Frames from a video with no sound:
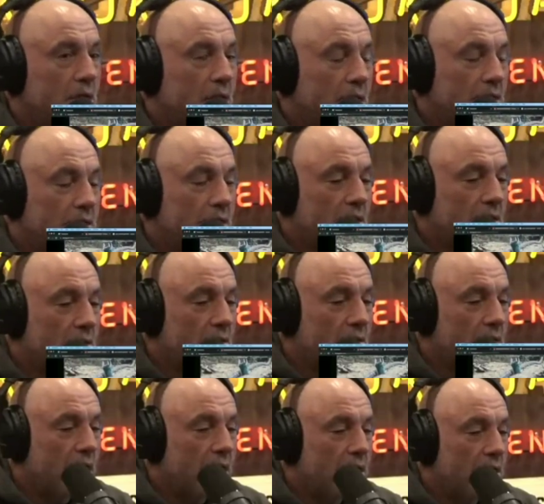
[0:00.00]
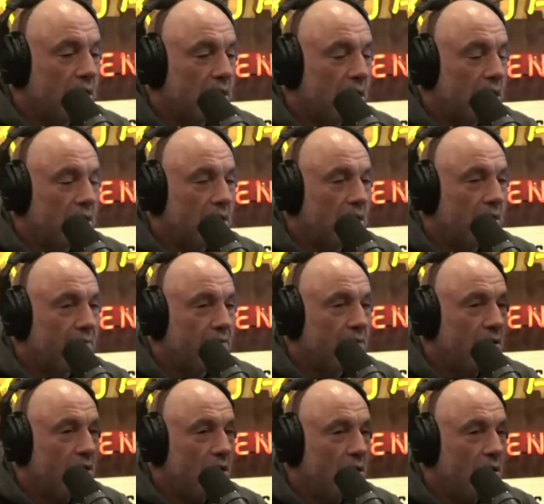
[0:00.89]
They have
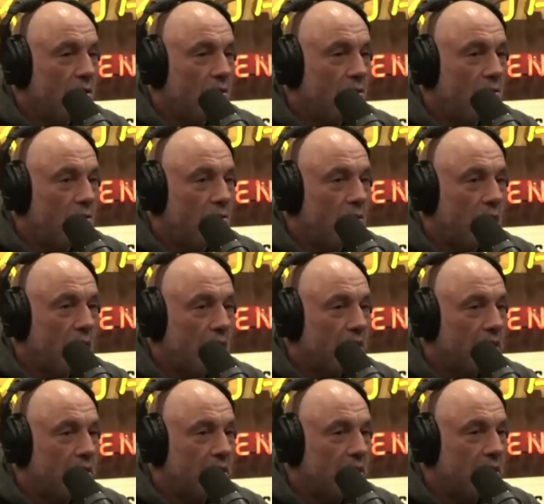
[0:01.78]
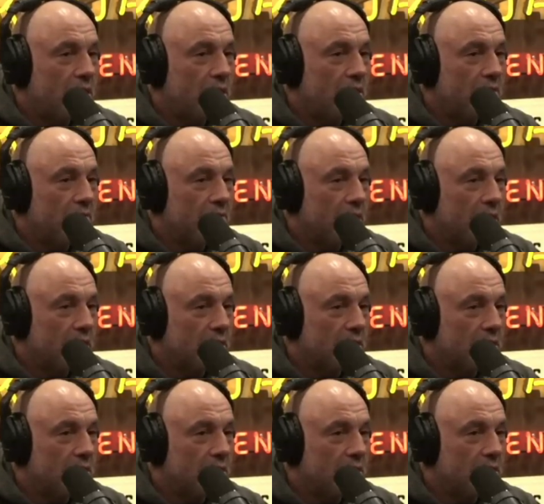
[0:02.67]
no idea of, like,
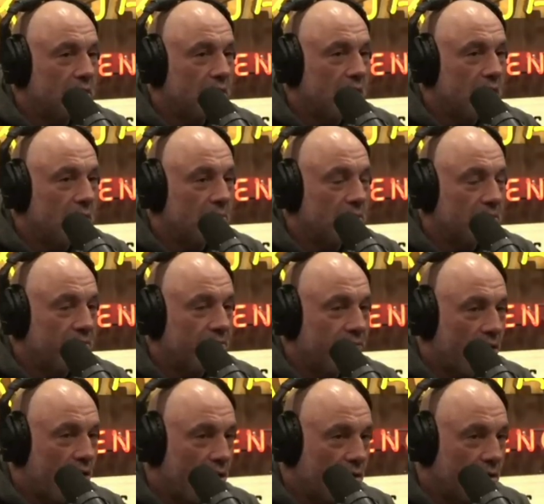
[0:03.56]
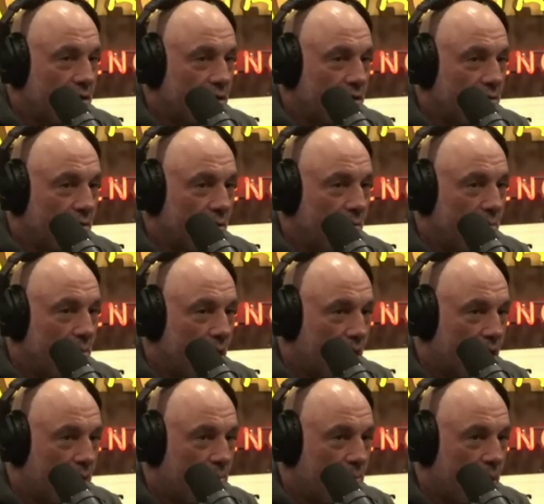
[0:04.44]
did these animals fall into a
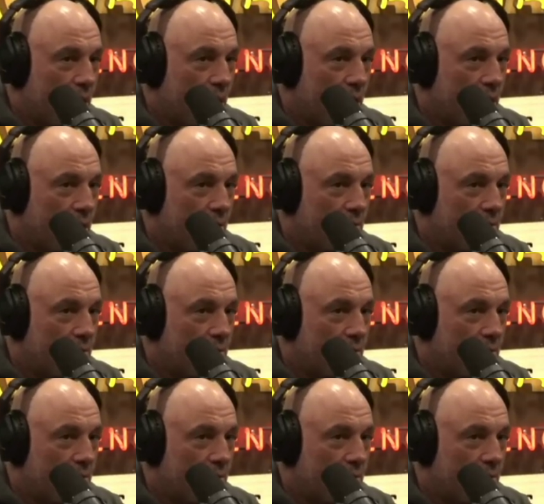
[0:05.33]
muck pit?